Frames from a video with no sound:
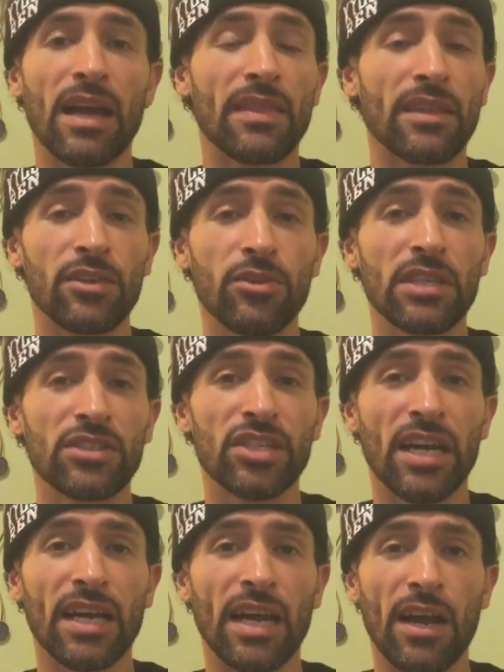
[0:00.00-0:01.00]
that you can
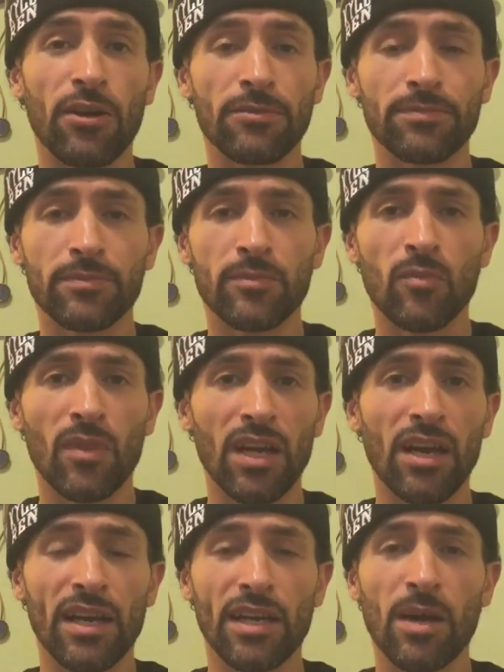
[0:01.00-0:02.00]
check out.
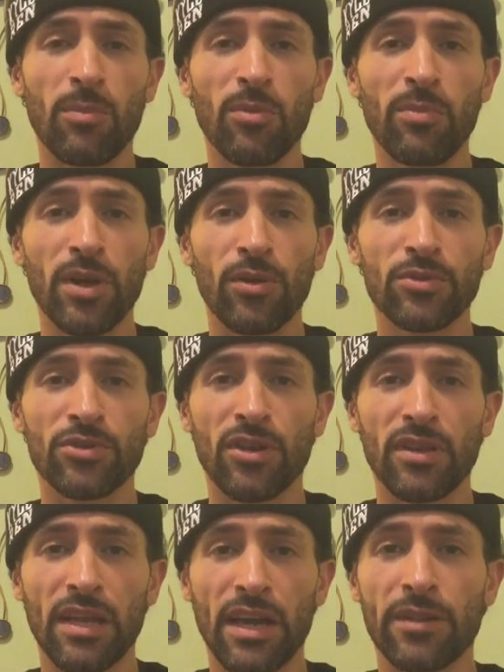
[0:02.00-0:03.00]
Got a couple builds
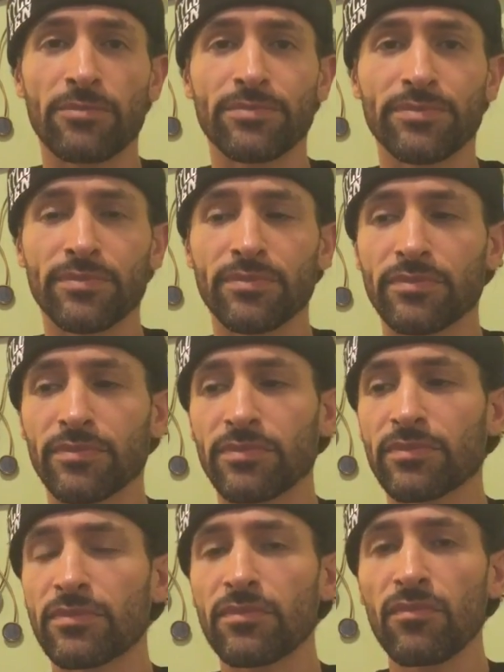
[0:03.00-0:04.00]
on there
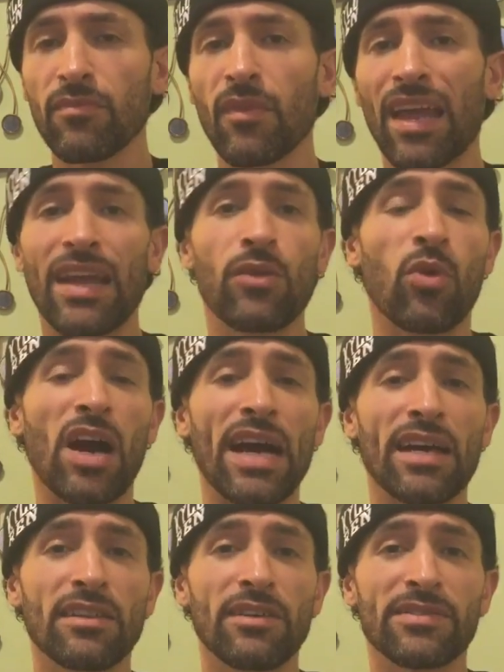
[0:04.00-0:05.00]
and
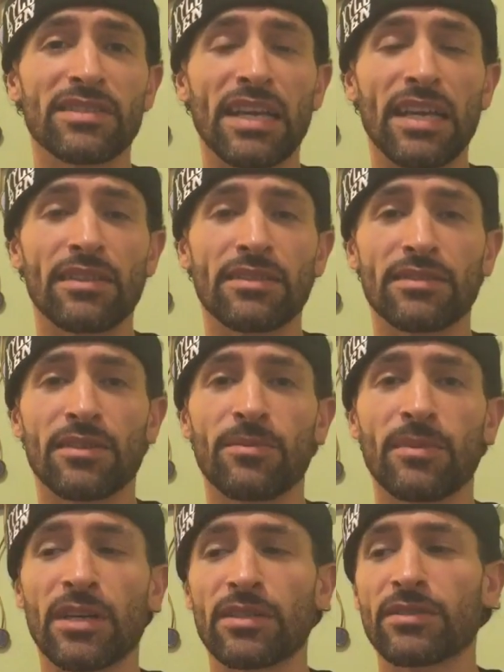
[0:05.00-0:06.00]
why I love stainless so
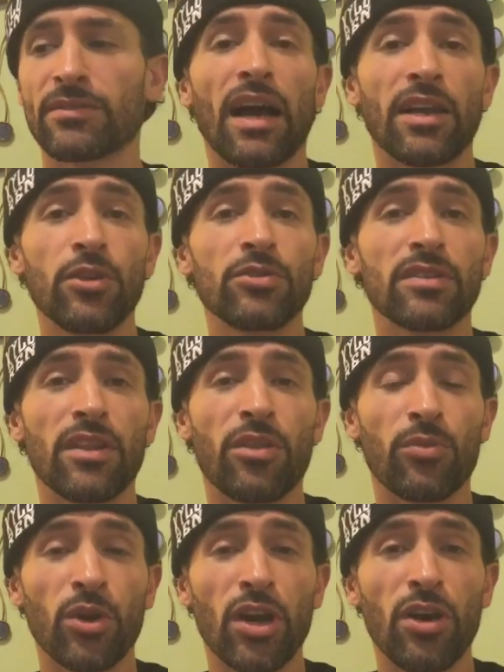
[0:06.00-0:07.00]
much. I use the
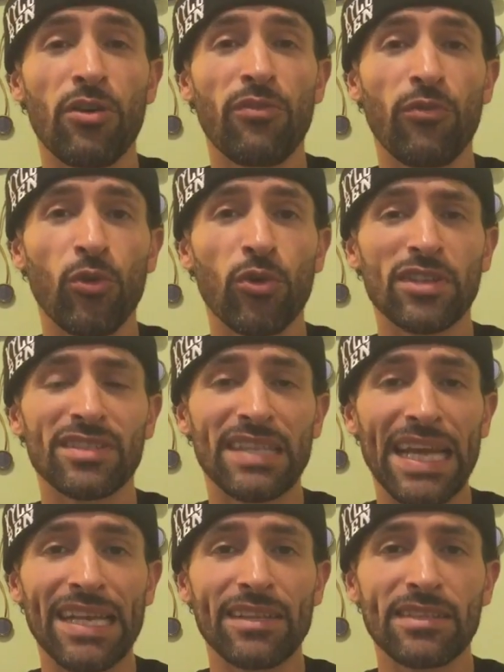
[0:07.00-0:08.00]
304
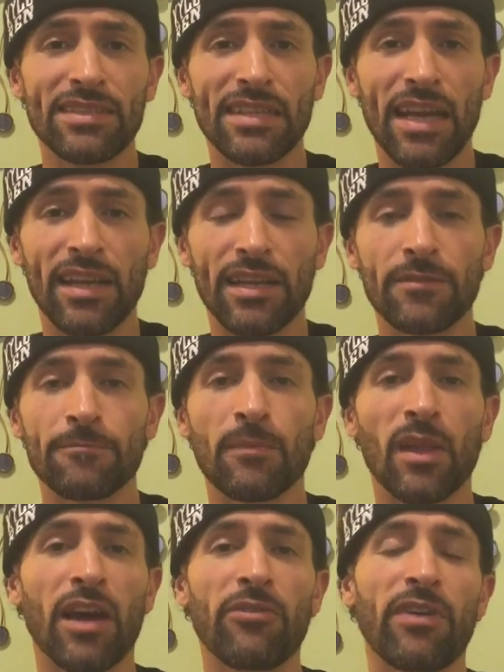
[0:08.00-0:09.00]
stainless setting.
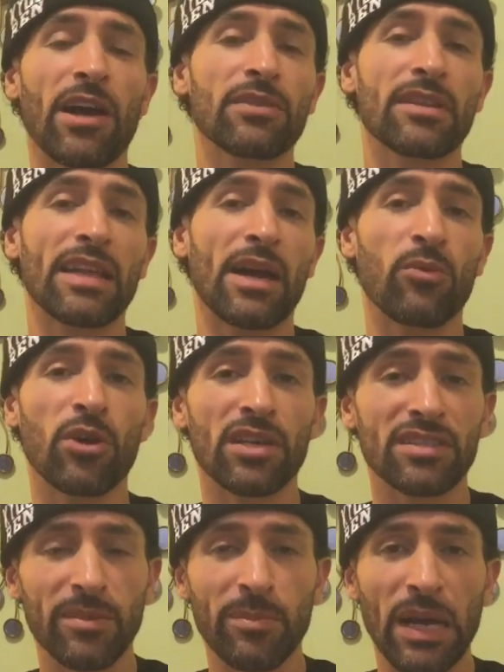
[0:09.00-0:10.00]
I found that
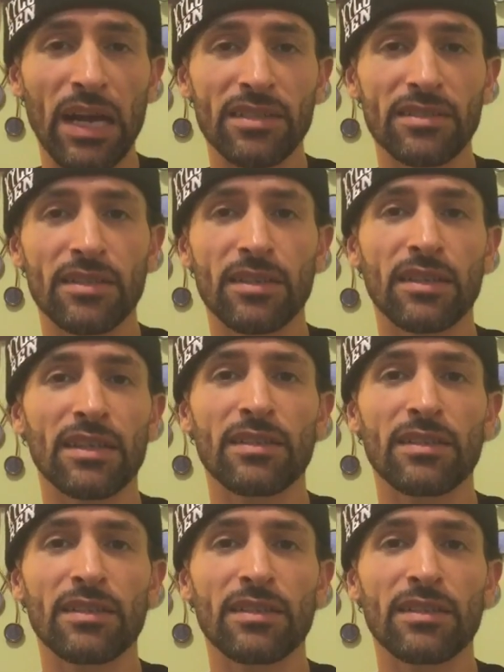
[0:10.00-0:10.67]
works the best